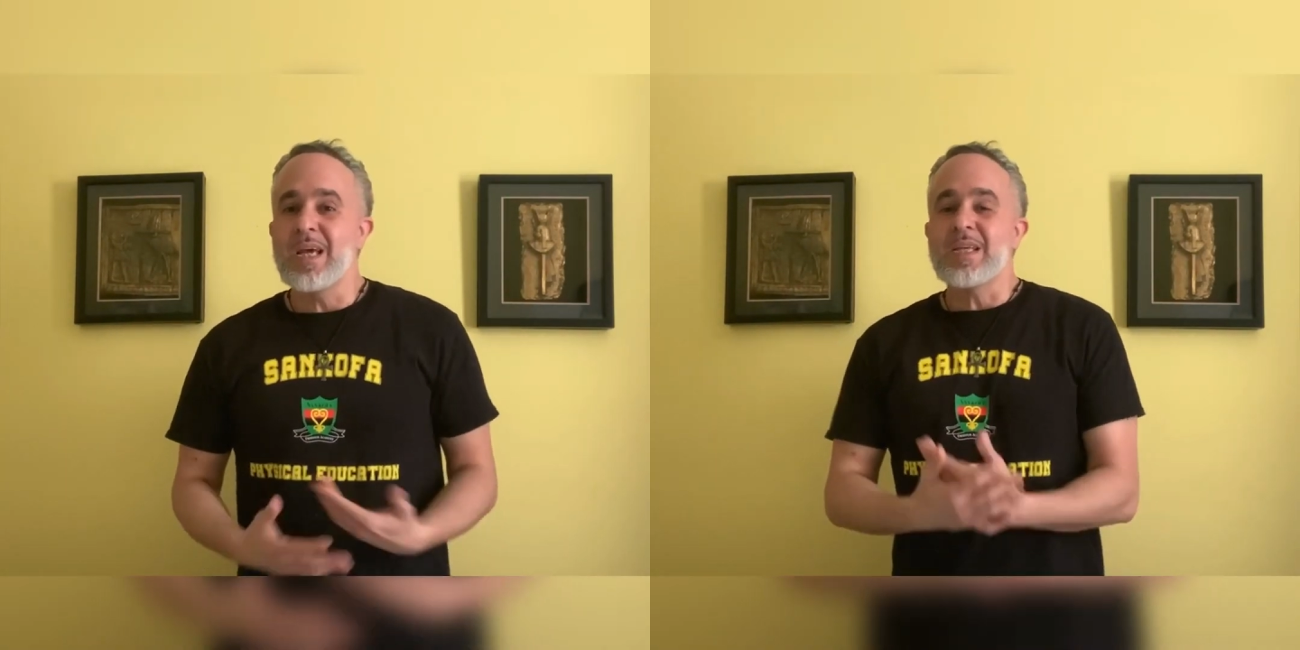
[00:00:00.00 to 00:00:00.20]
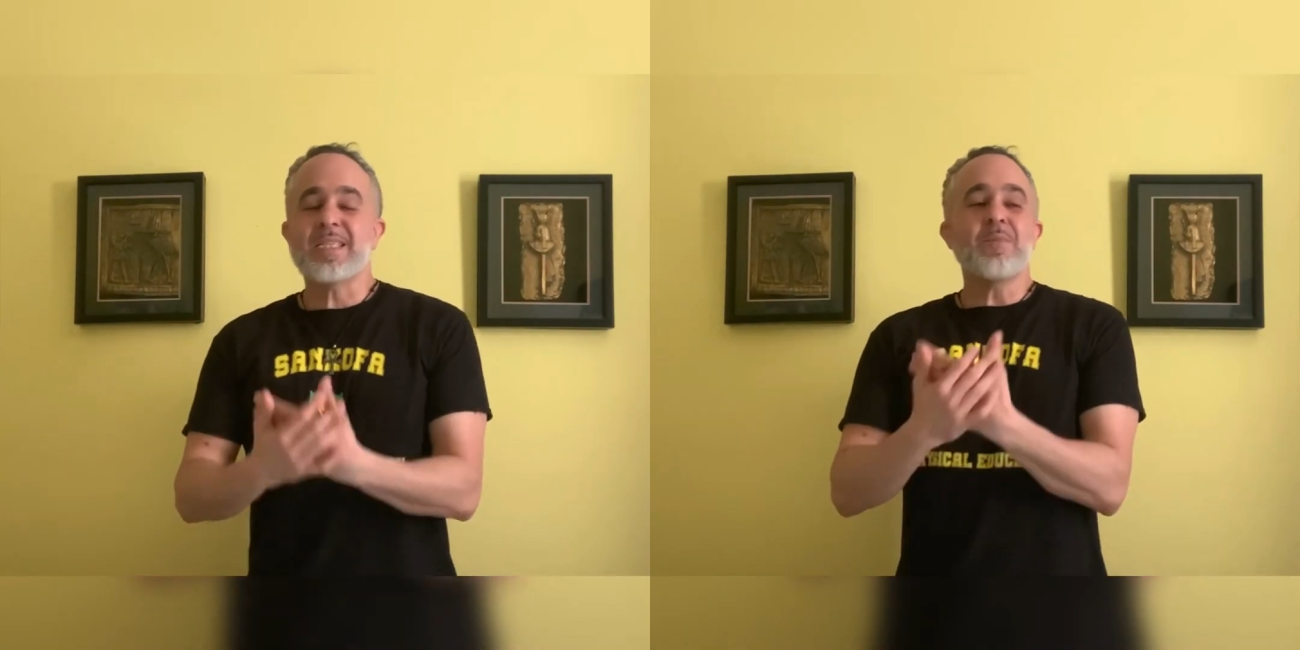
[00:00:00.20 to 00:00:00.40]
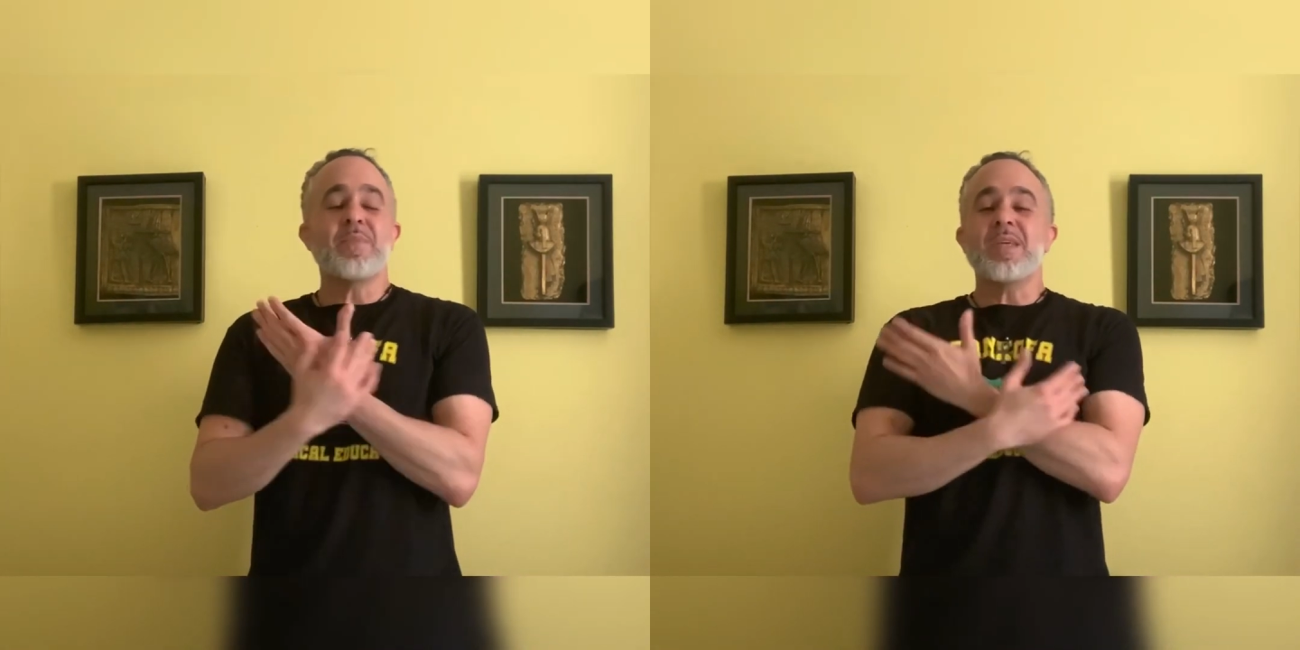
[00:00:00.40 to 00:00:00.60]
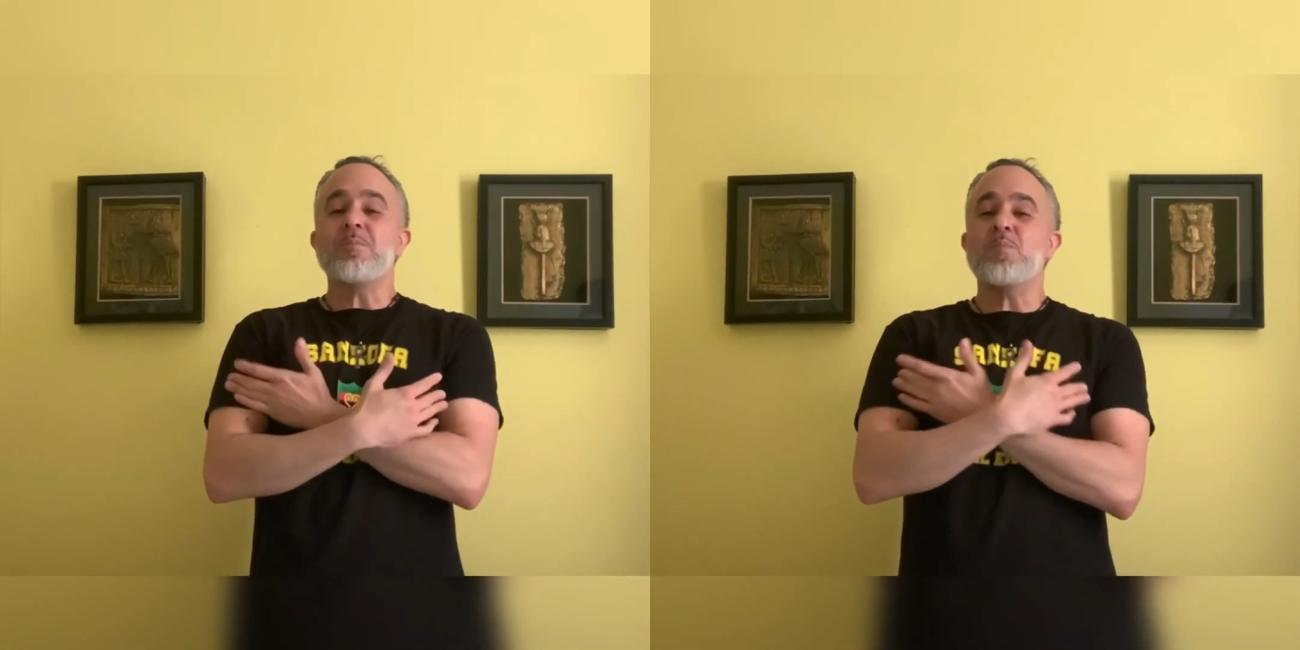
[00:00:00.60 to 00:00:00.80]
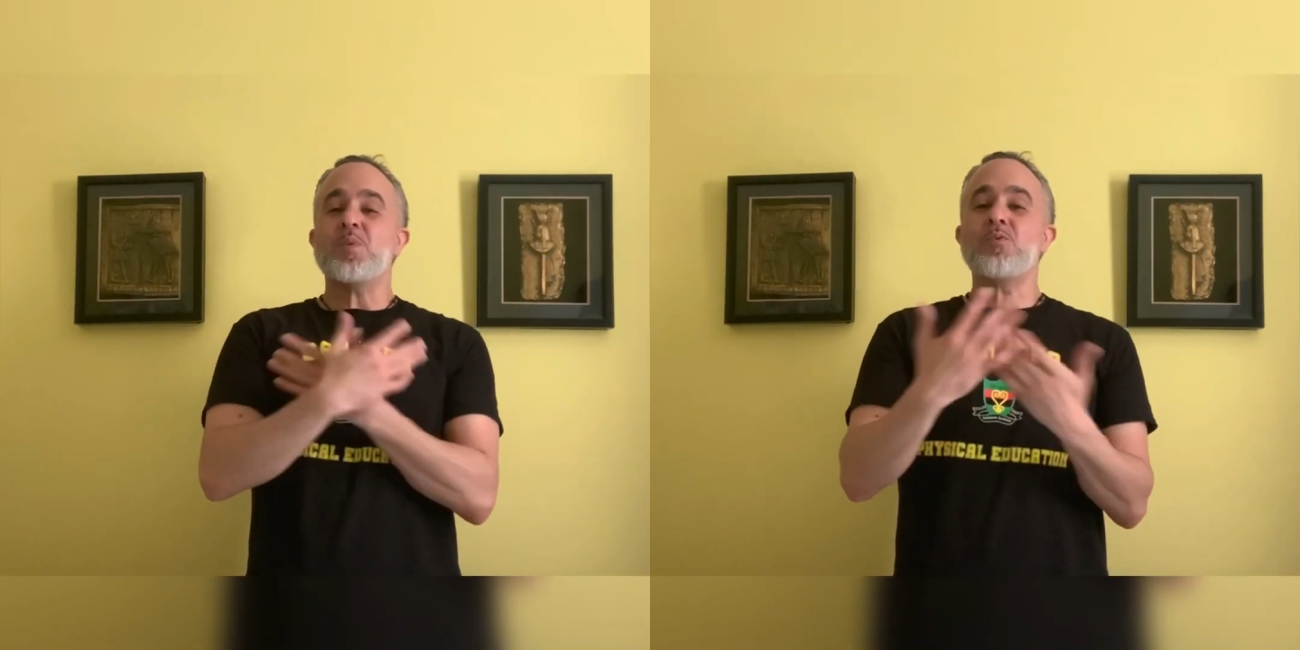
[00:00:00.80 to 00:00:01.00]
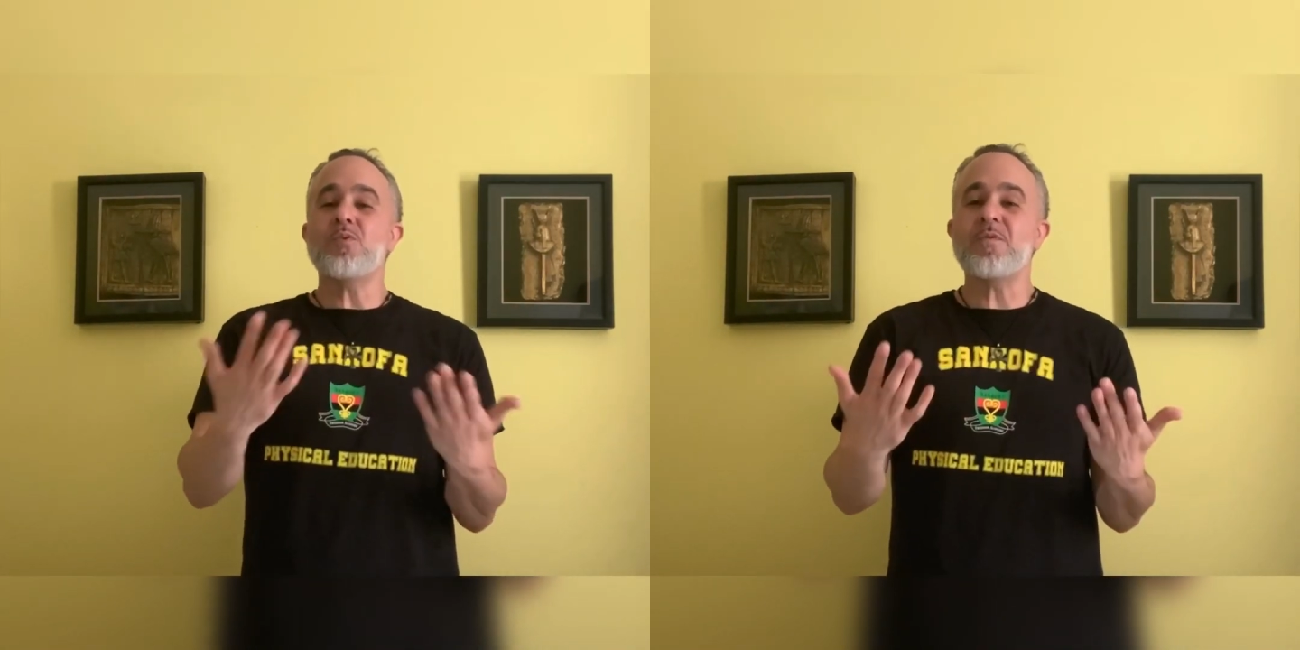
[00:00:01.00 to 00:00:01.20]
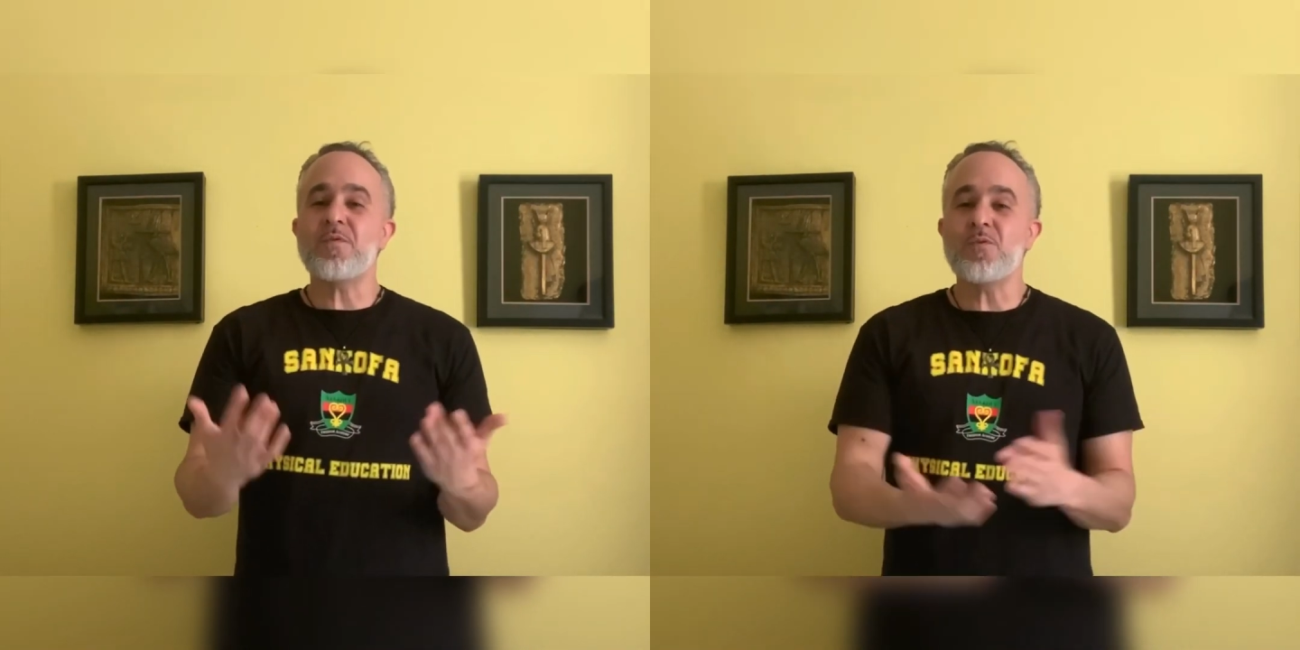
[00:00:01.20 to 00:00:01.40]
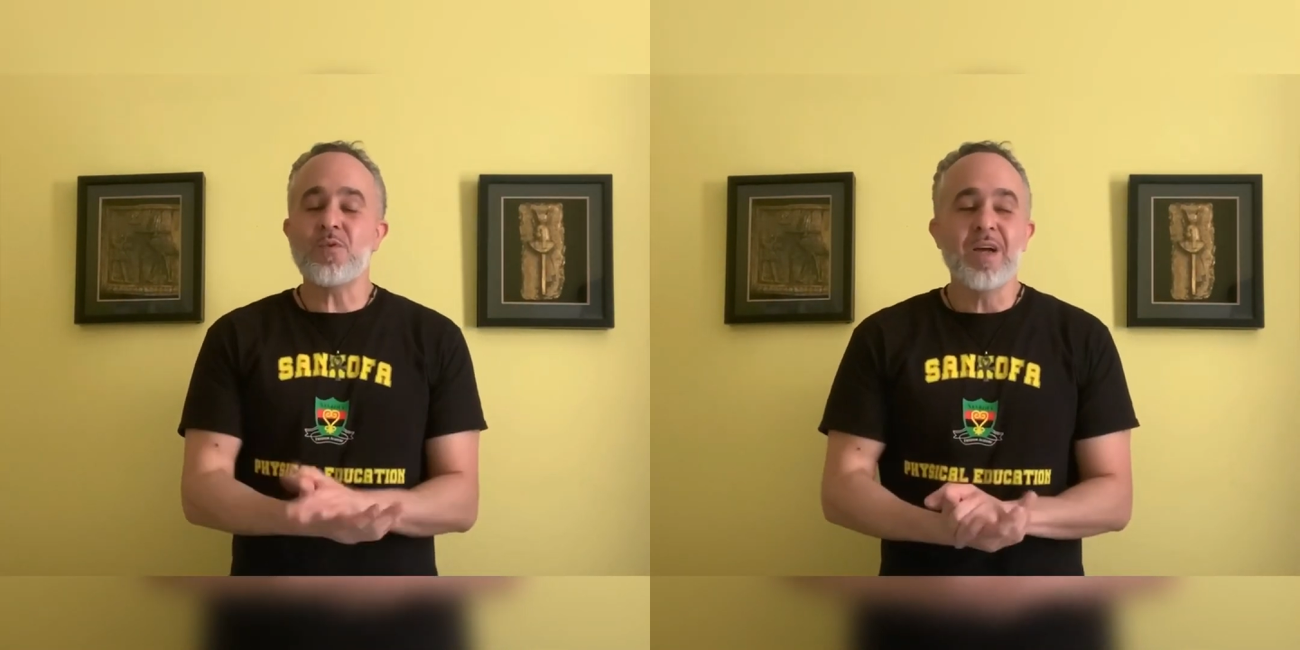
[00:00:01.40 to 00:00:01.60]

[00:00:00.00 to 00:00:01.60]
something beautiful